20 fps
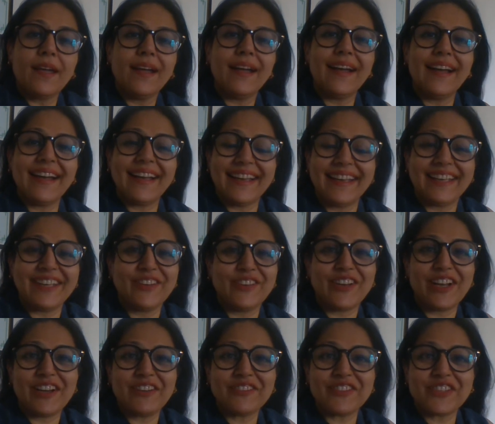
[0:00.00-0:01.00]
Hi, good
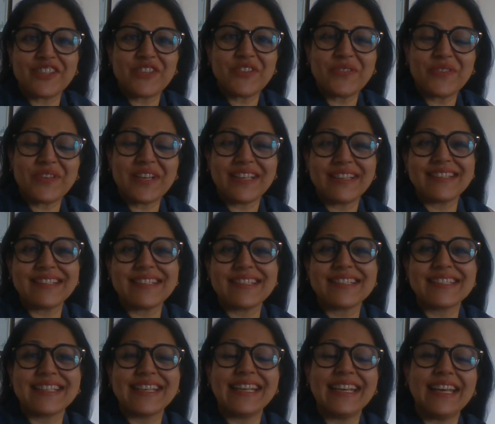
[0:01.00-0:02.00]
afternoon, and this
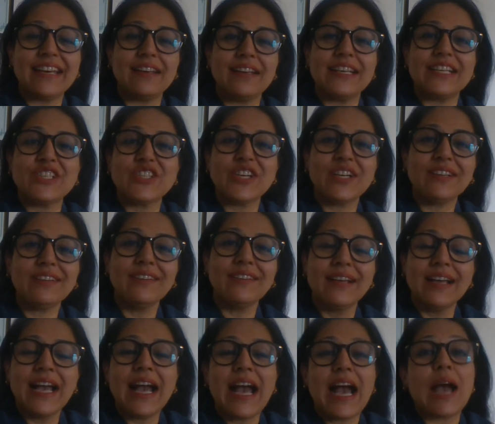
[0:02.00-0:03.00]
is Ginni and
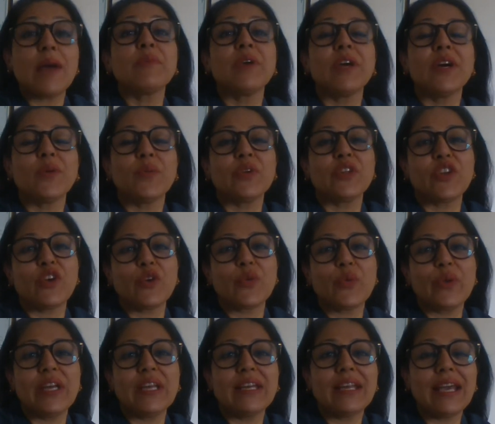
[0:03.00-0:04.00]
I'm here with your
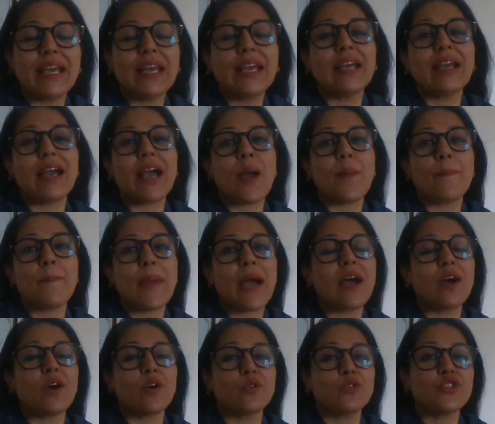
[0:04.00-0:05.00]
reading
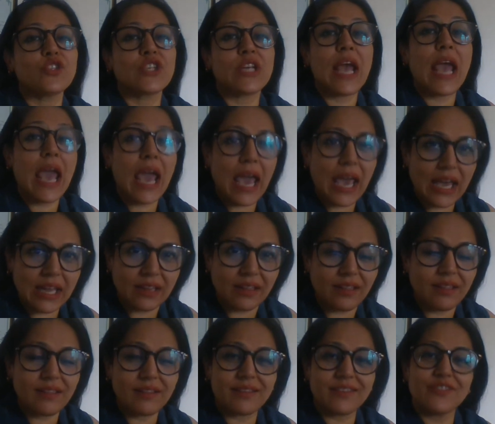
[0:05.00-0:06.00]
about
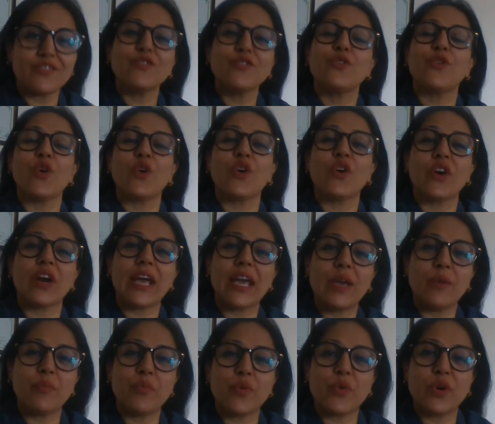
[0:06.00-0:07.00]
health for
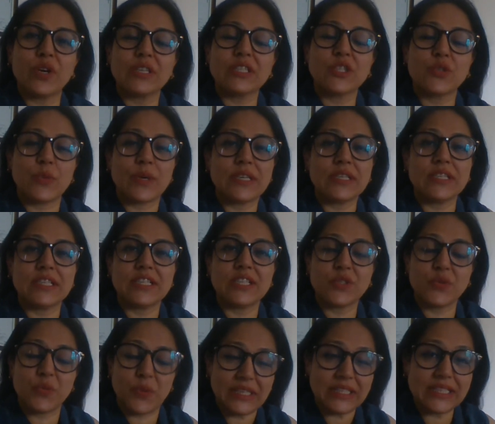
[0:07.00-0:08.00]
April
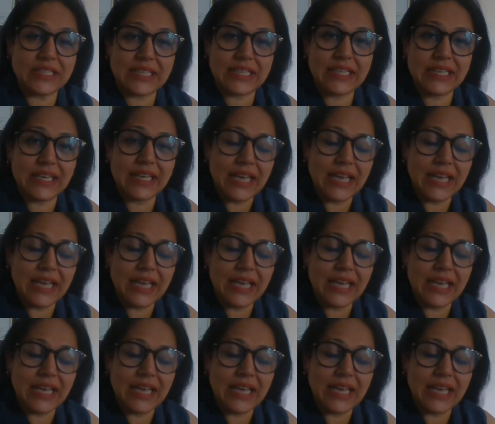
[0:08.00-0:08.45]
2020.